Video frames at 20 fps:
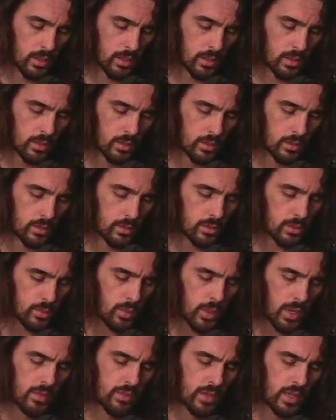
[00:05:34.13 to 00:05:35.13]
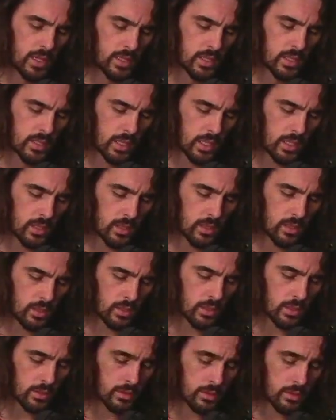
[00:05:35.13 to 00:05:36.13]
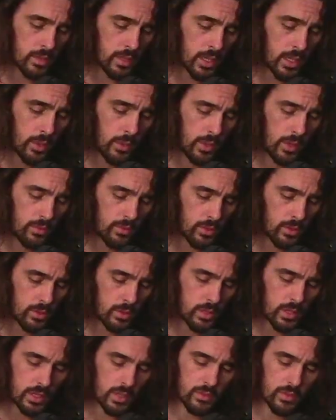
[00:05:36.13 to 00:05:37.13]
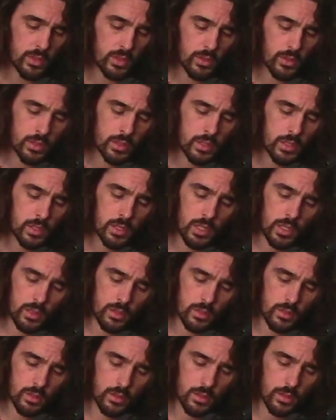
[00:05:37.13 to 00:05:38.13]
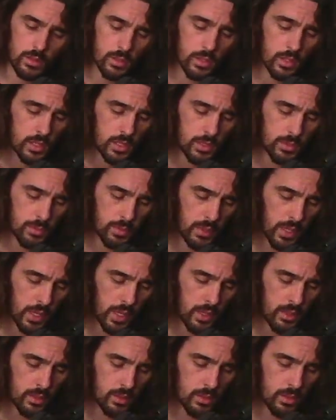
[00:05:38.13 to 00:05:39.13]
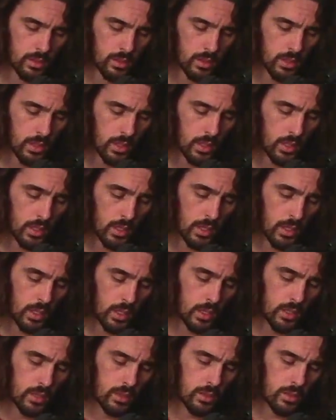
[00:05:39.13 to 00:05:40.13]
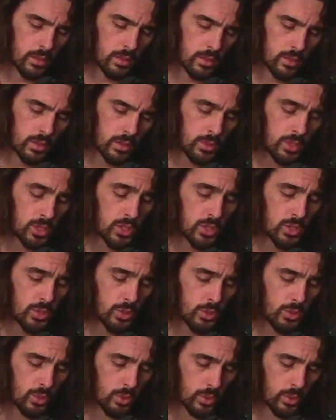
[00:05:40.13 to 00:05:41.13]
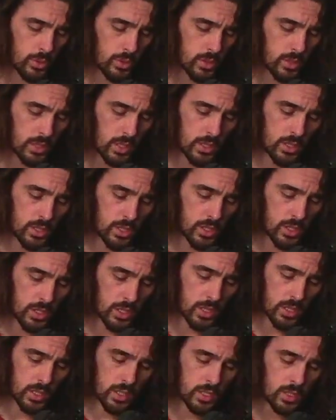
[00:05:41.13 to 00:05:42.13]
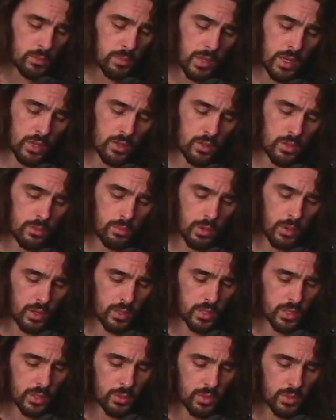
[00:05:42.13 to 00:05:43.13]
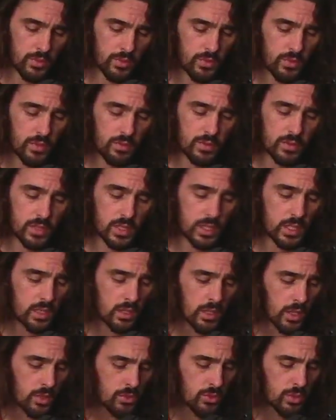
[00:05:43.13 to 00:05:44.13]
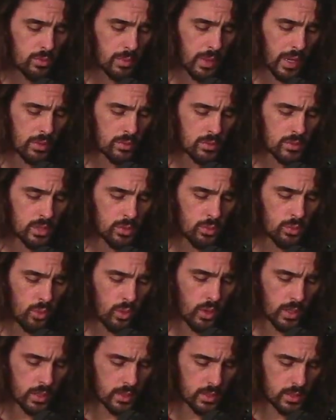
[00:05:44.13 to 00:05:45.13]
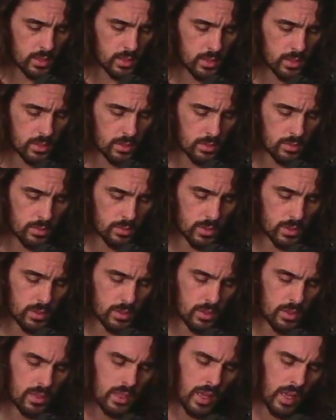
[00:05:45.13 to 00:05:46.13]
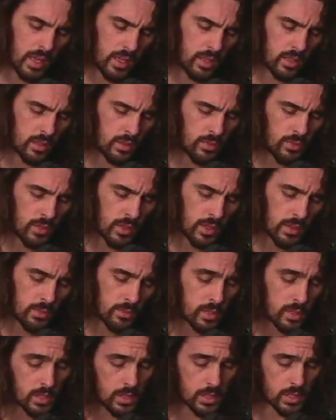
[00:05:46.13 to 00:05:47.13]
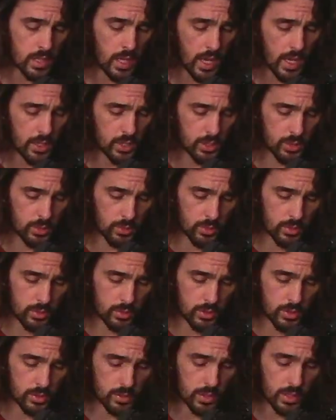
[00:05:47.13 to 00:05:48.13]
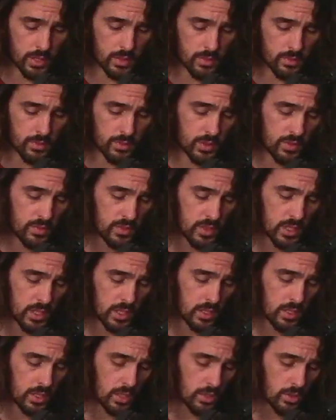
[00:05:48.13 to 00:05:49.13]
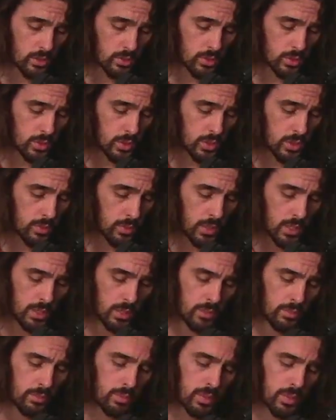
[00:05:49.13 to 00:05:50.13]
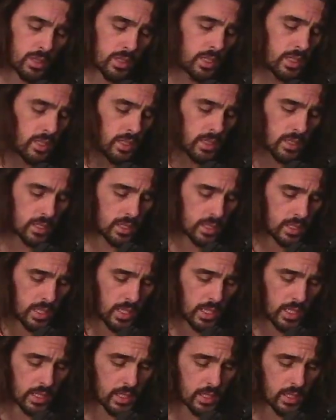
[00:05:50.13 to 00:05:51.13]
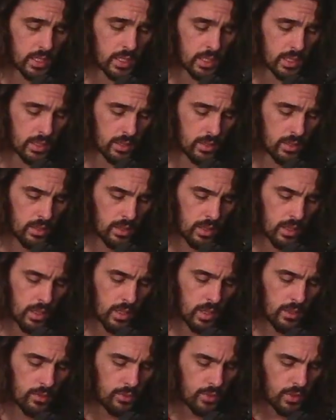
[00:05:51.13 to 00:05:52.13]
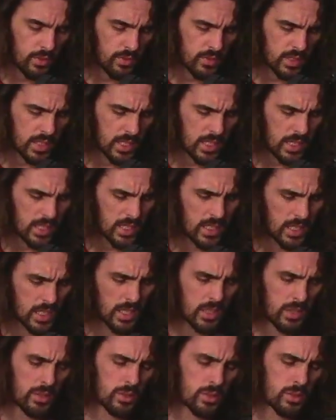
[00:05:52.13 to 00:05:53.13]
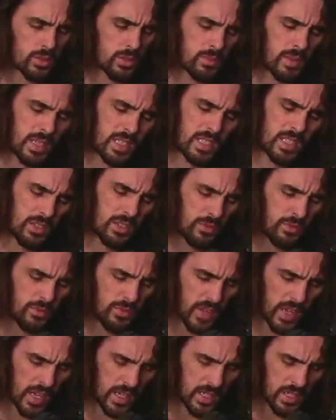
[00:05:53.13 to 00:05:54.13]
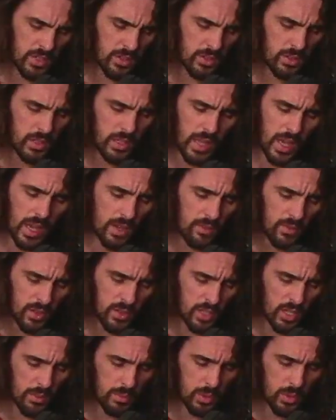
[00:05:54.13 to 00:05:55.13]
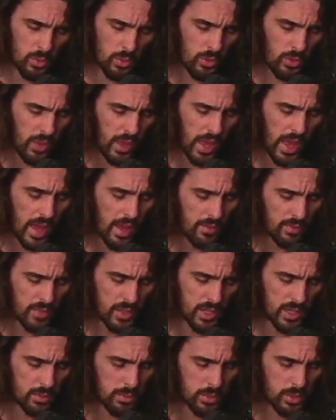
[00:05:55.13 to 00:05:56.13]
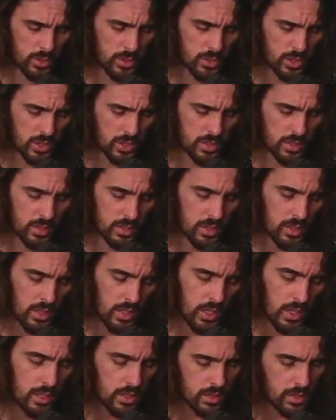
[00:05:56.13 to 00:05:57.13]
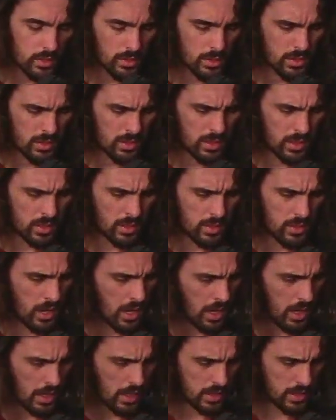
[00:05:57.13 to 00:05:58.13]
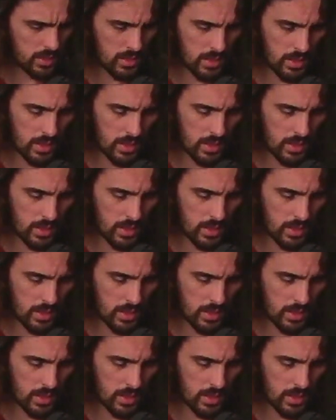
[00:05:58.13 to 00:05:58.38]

His wife hesitated a little, however, in giving her consent to this plan. To be sure, said she, it is better than parting with £1,500 at once. But then, if Mrs. Dashwood should live 15 years, we shall be completely taken in. 15 years! My dear Fanny, her life cannot be worth half that purchase. Certainly not.